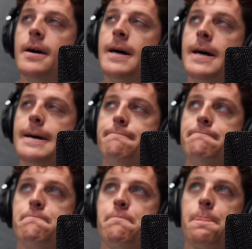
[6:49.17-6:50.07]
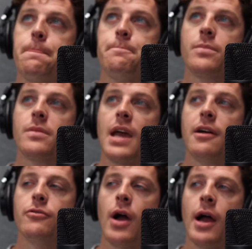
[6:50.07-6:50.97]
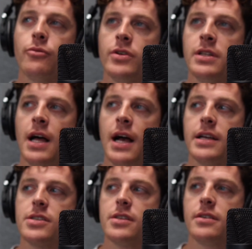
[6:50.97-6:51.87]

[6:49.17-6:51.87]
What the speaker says: I realized